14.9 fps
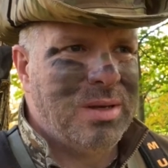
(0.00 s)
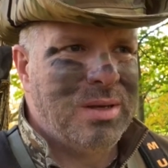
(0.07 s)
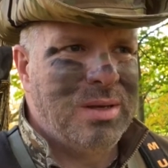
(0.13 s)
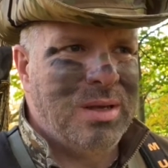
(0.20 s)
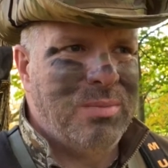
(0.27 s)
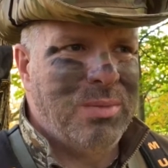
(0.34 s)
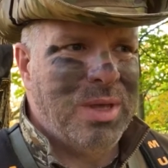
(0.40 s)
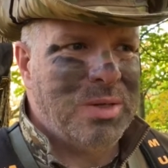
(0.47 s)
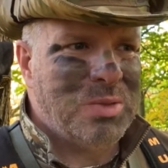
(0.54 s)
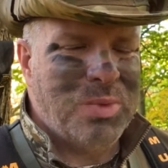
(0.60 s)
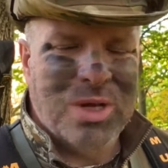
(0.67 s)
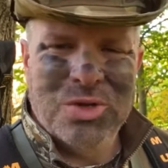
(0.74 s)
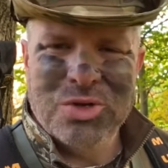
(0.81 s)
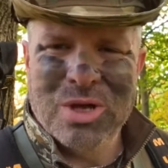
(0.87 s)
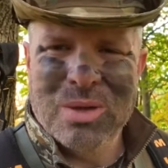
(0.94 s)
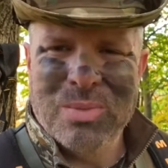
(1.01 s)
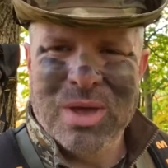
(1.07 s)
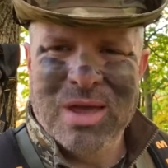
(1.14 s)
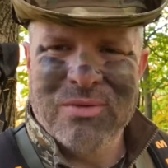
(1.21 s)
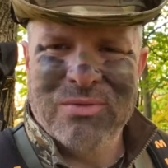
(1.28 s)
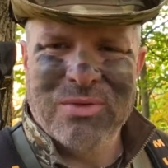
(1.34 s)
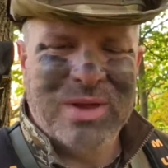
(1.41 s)
it makes me jump
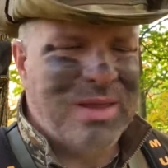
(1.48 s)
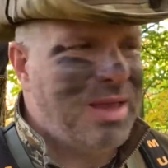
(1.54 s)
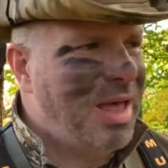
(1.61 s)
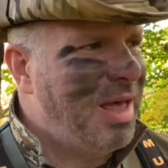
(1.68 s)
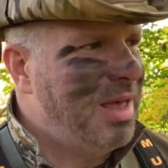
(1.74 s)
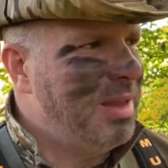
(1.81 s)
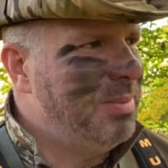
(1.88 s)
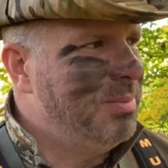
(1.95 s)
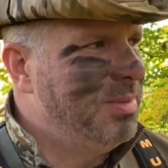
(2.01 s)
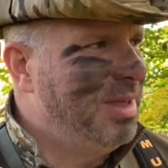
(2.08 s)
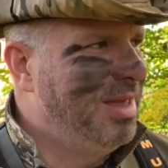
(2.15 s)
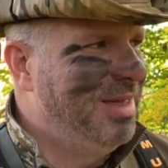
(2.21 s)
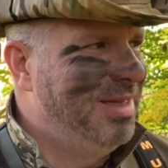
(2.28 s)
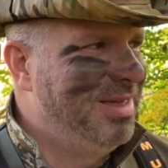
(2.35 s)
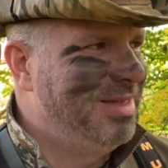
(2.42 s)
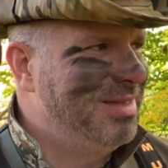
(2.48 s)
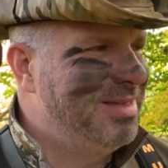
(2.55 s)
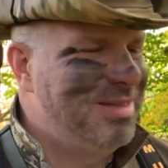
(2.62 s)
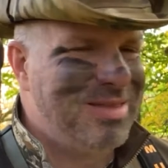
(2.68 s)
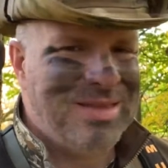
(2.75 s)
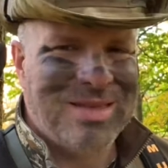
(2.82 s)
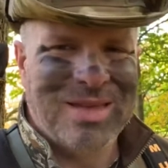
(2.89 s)
every time.
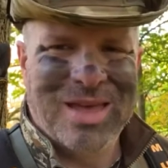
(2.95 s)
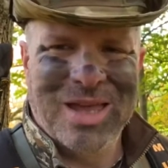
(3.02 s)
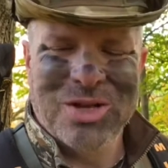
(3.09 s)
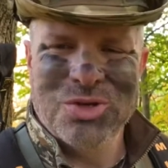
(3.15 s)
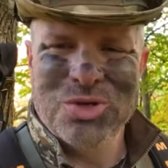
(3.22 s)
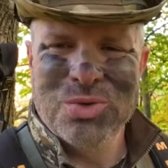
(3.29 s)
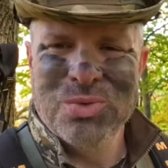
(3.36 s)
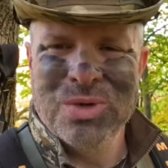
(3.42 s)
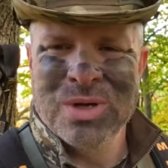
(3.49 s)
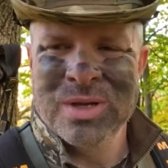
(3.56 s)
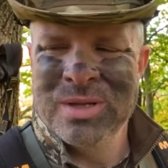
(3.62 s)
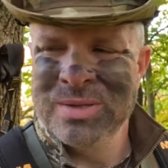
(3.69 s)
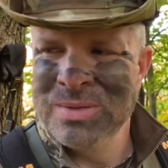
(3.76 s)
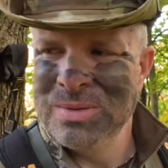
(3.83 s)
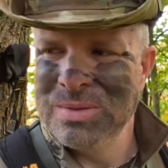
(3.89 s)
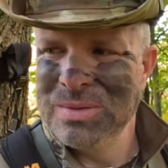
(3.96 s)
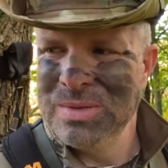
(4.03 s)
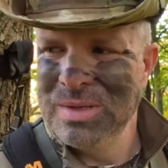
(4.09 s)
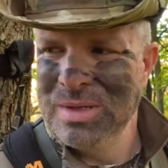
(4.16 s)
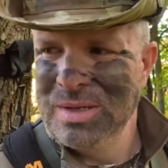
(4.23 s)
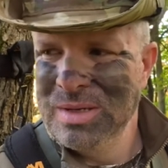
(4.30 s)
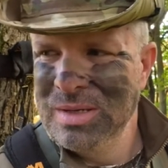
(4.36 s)
I can shoot guns,
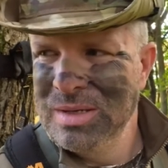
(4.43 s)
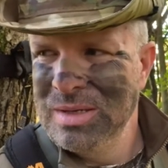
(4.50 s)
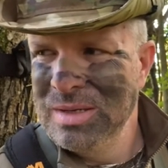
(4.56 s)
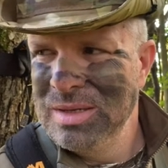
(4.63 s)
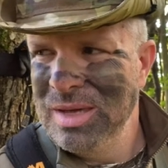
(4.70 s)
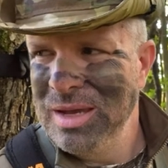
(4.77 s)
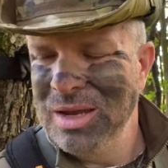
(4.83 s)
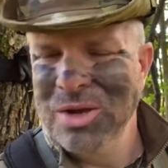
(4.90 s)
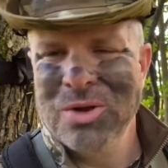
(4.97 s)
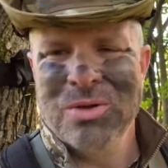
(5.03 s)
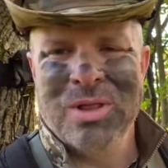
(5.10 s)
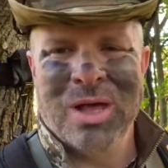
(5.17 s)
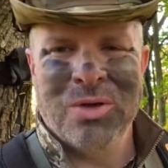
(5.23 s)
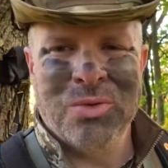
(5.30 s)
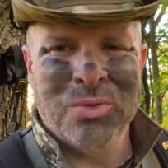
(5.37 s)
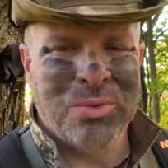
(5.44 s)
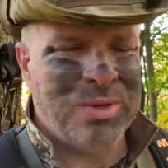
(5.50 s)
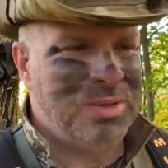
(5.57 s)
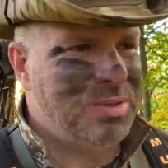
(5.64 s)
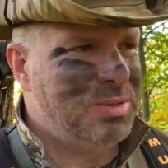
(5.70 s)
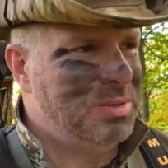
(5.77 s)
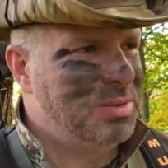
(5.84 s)
I can hear loud
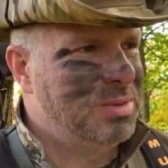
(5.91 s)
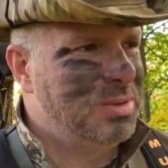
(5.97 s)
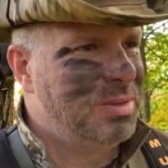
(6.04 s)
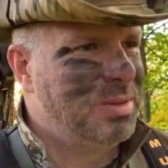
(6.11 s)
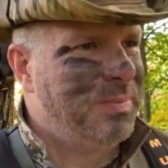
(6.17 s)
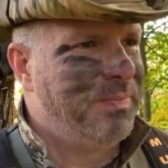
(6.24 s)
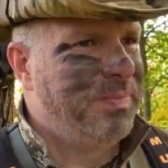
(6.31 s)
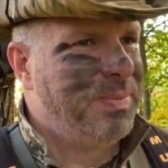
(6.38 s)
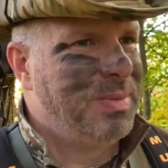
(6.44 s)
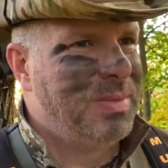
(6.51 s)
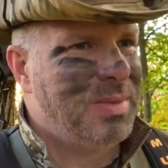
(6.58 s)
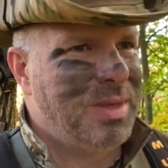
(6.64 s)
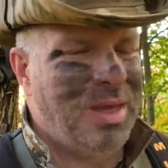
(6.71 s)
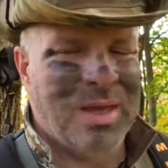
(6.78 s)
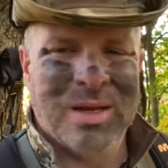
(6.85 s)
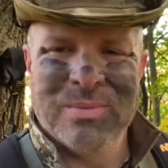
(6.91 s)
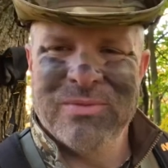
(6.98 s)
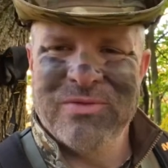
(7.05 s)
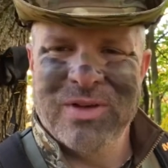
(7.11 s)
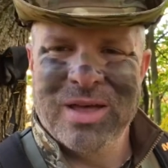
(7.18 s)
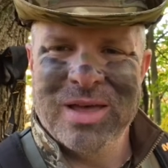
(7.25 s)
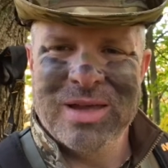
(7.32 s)
noises, and I'm
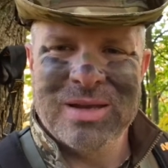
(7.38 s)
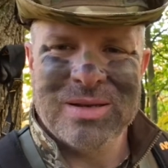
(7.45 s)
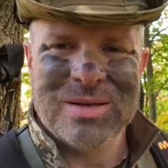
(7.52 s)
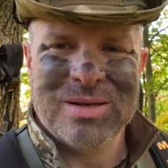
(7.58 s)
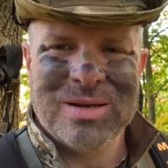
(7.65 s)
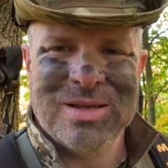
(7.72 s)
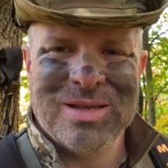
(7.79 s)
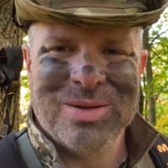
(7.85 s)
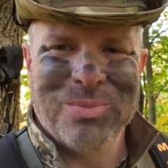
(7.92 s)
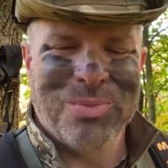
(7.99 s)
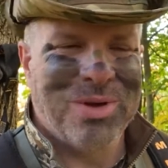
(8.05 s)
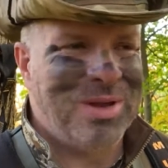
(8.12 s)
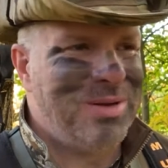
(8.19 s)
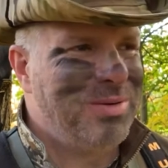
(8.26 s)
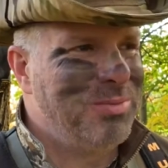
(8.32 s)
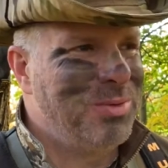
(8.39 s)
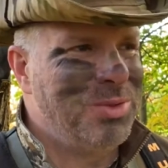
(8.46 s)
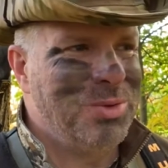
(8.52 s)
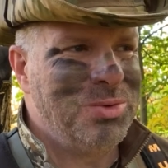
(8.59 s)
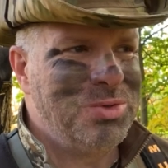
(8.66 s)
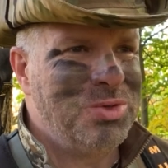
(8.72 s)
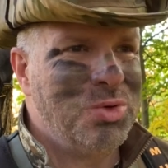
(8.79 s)
fine. But when
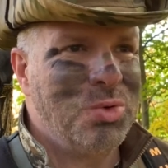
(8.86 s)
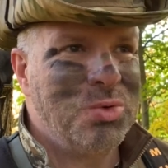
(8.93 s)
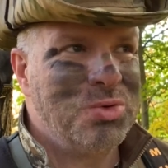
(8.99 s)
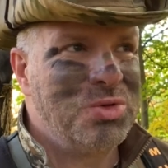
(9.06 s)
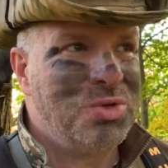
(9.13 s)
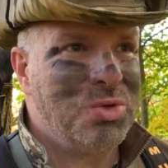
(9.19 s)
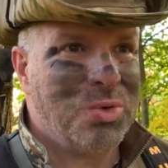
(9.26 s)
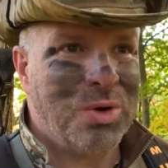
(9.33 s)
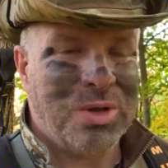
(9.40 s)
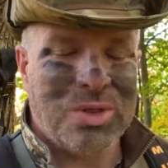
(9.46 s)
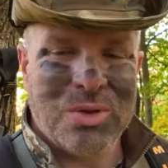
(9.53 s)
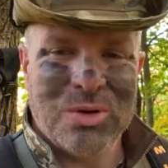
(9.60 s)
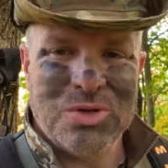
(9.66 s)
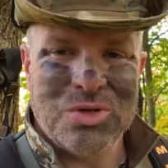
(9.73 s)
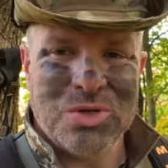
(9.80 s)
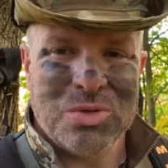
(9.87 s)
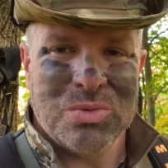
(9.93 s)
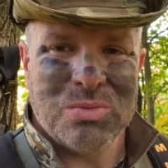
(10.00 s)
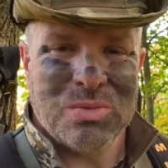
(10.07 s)
those doors start, they're just,